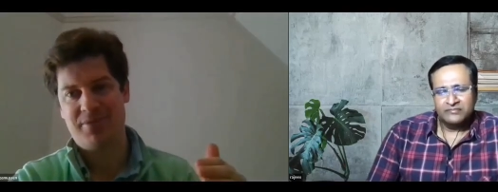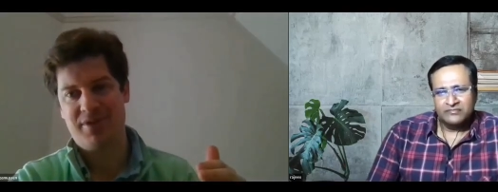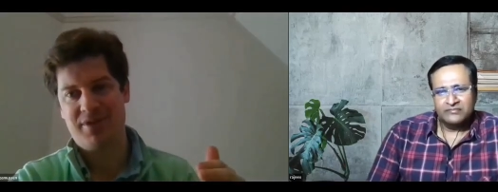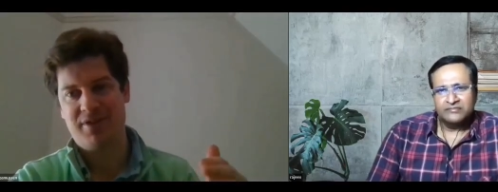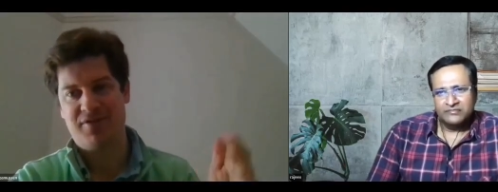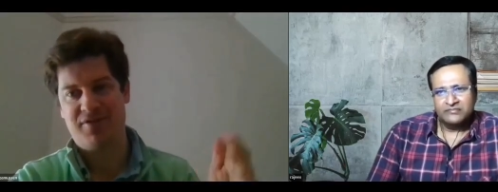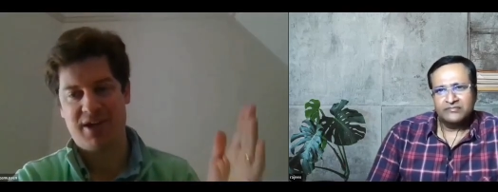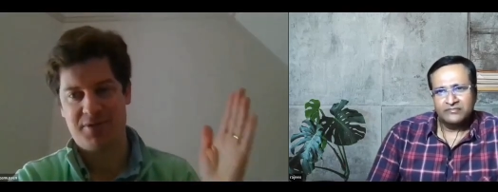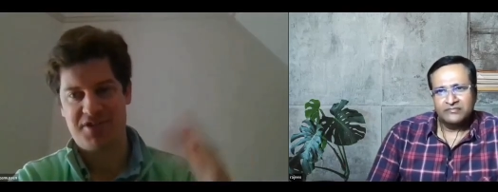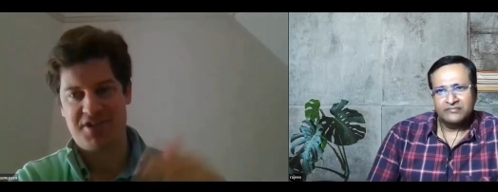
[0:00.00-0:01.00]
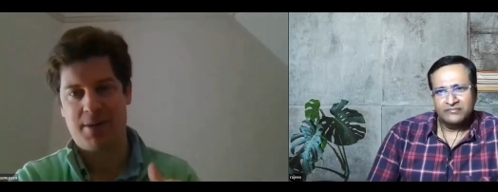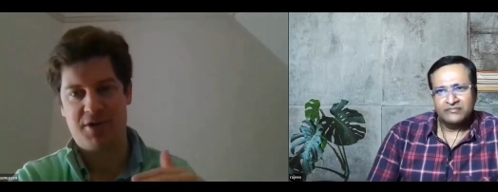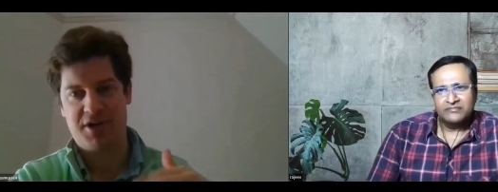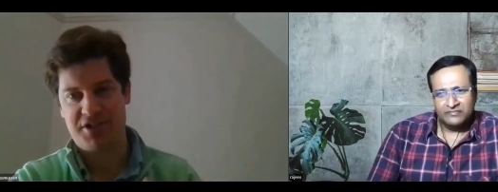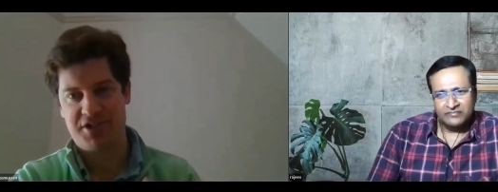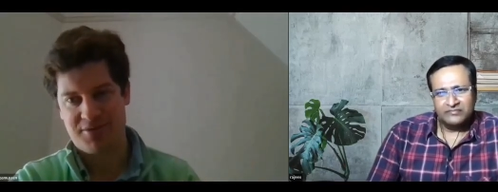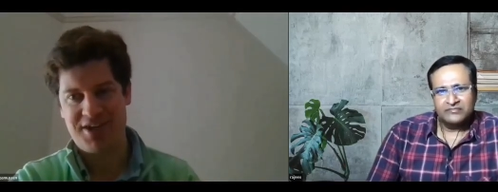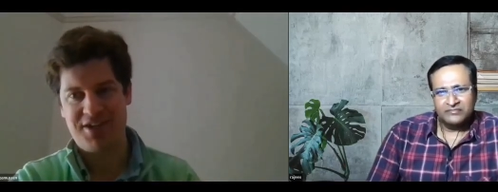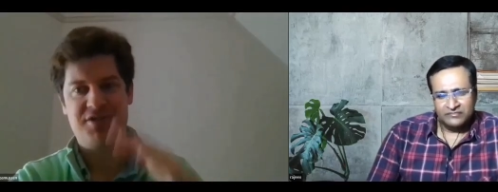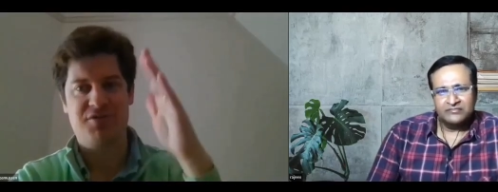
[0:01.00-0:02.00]
Speaker 1: um, the Fed would
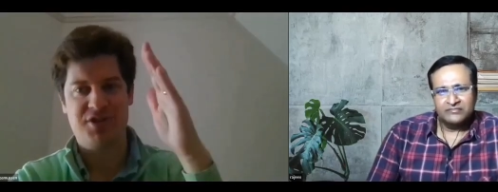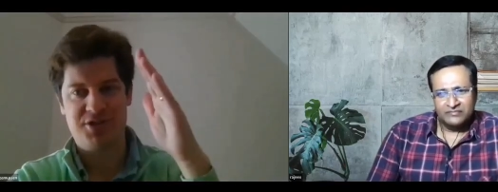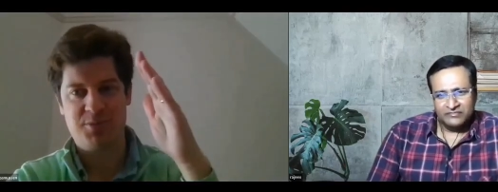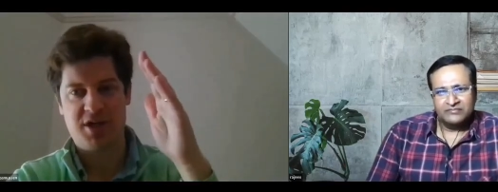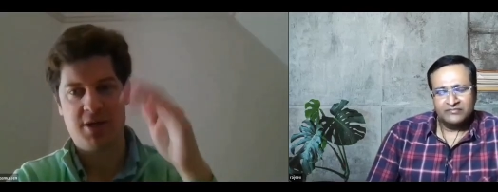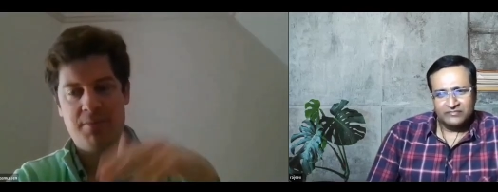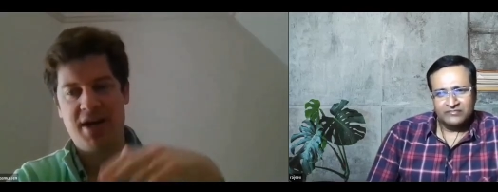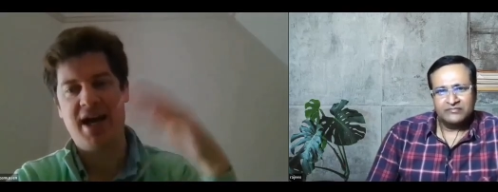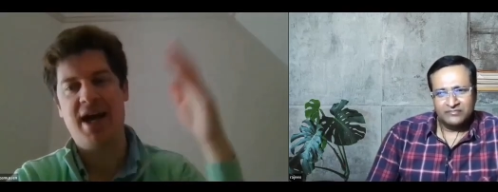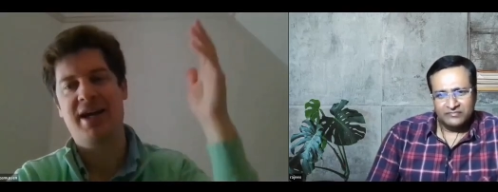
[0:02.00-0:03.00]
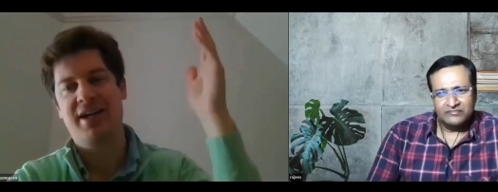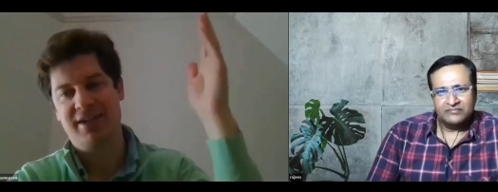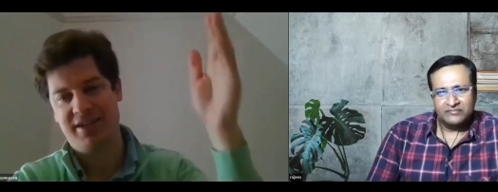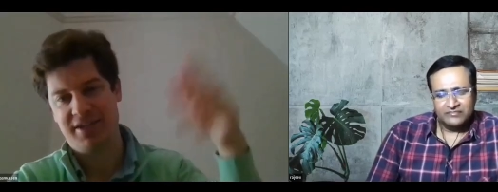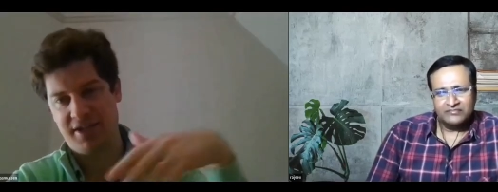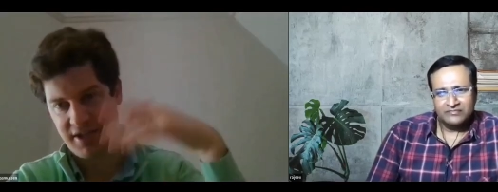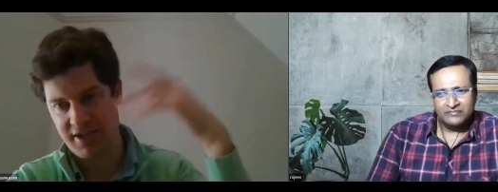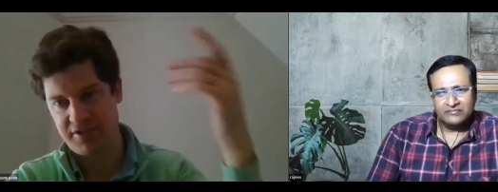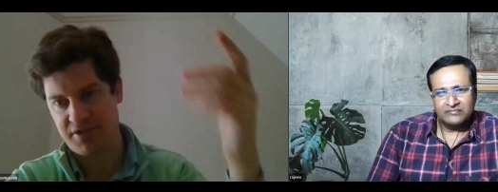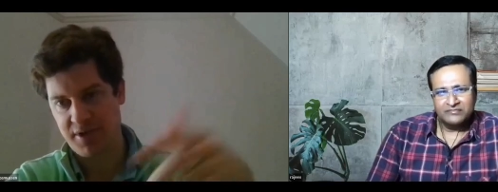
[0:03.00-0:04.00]
stop raising rates, inflation would come back.
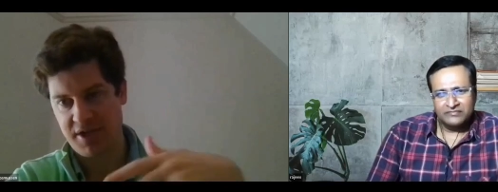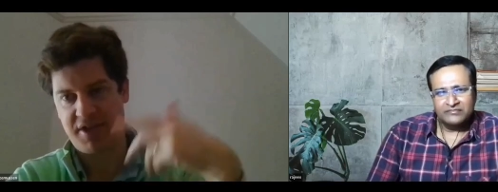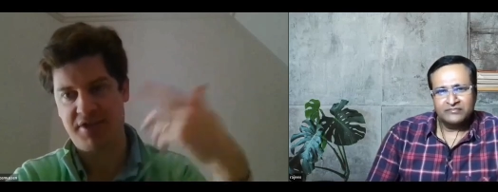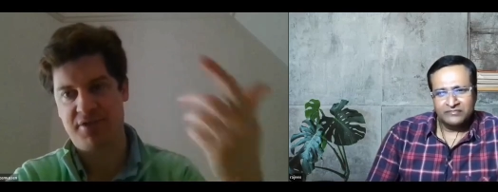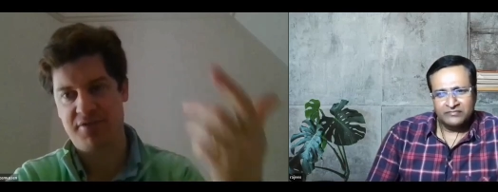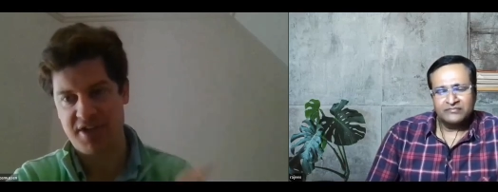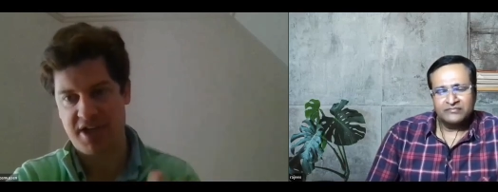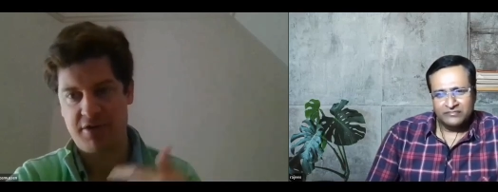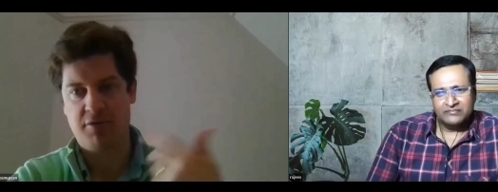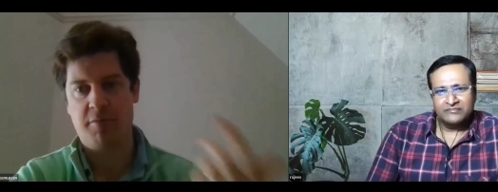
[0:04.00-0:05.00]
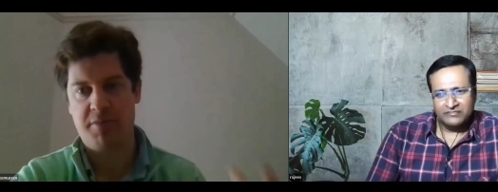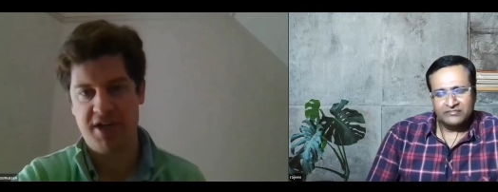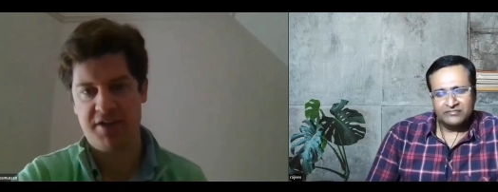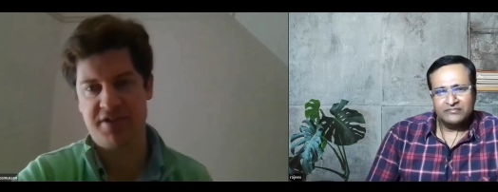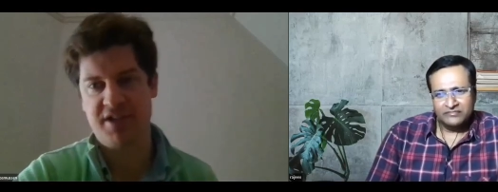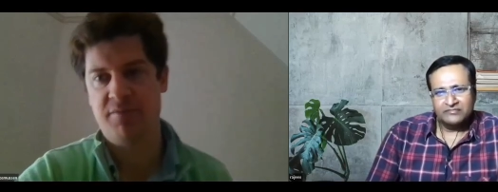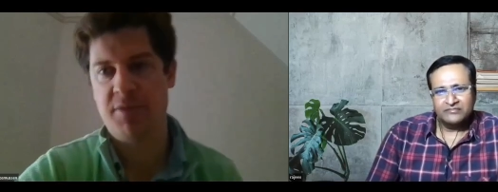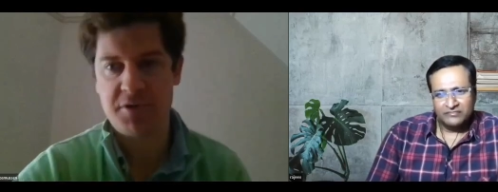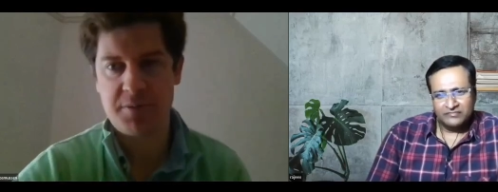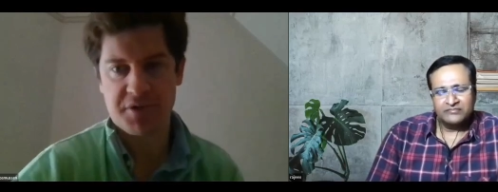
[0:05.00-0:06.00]
And so you had that sort of cycle
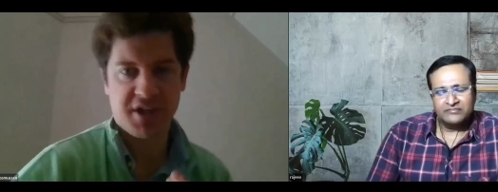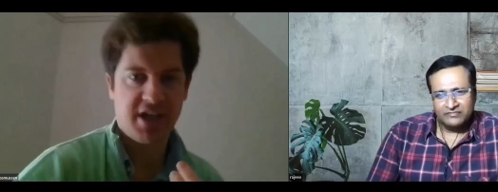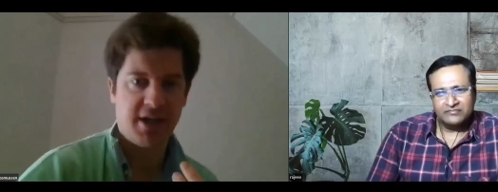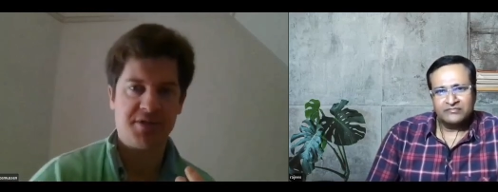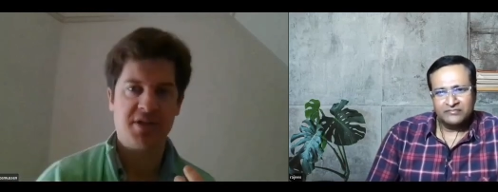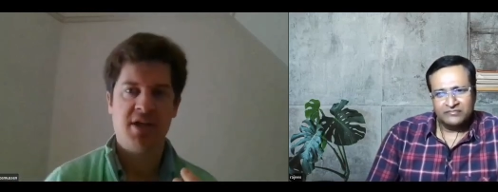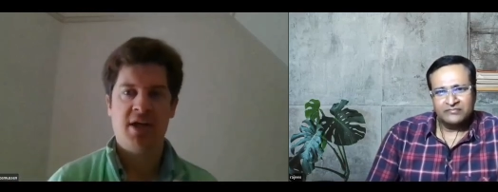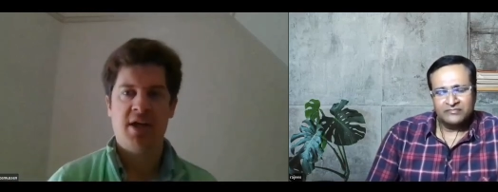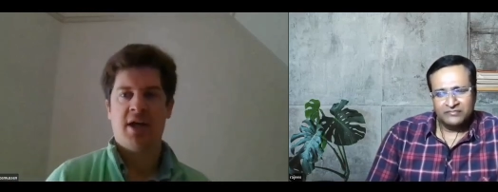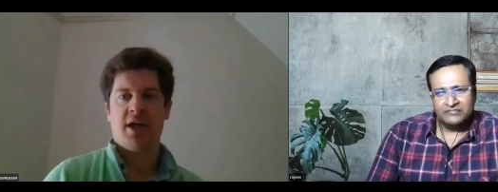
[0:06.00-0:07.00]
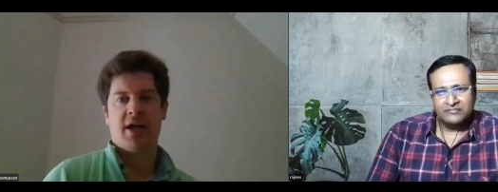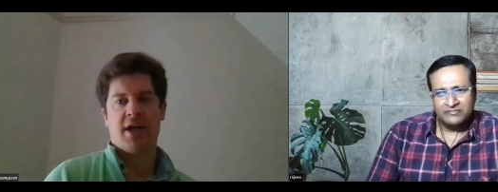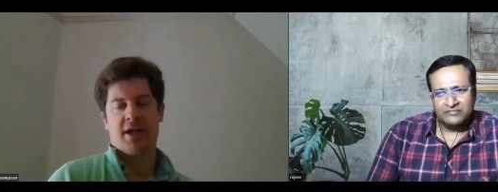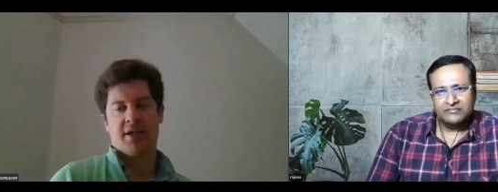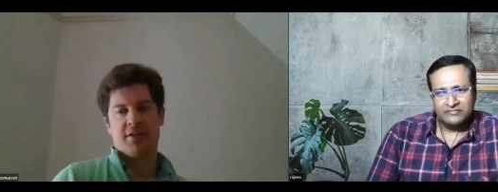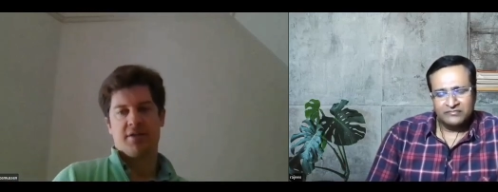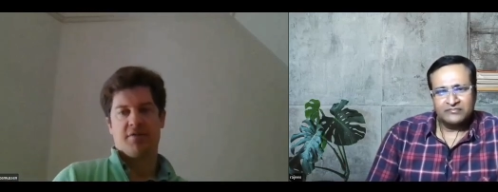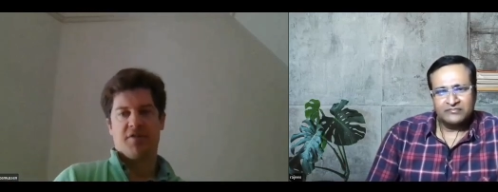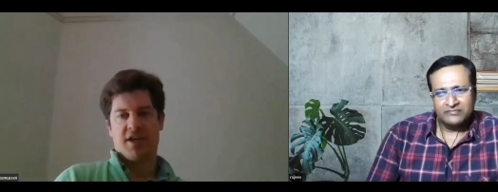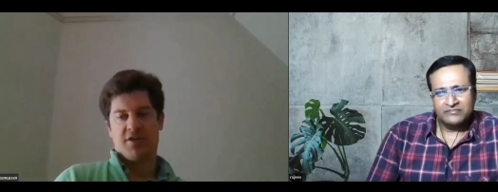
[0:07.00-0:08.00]
repeat itself multiple times.
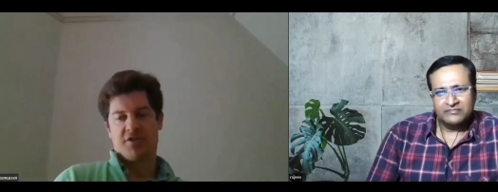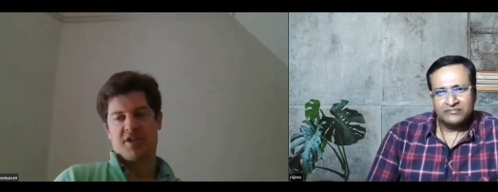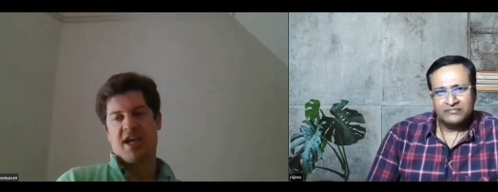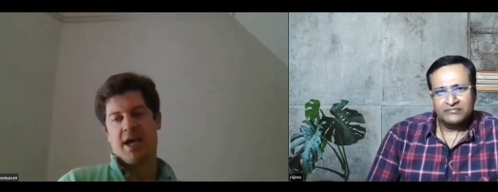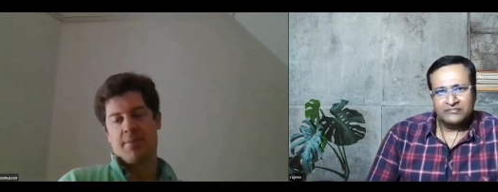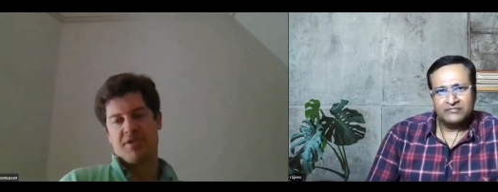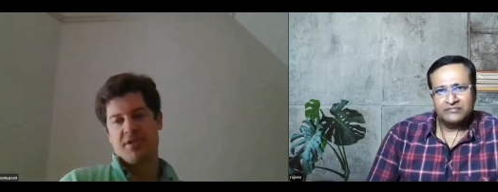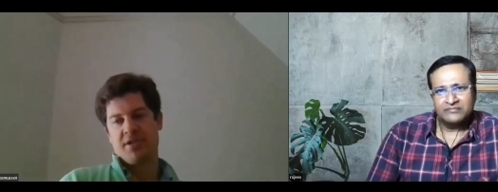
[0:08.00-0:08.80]
And the Fed just